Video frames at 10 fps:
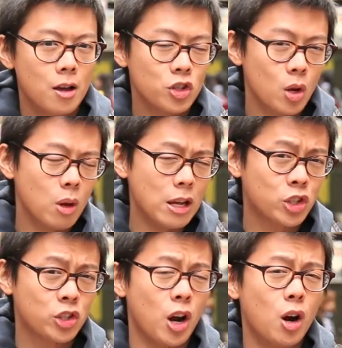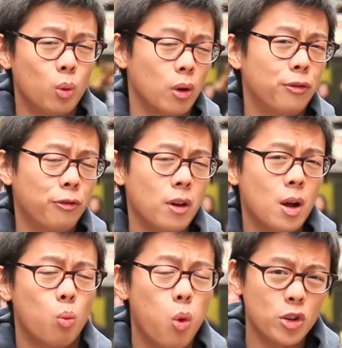So let's start with
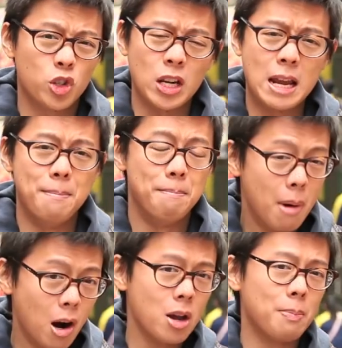what's in my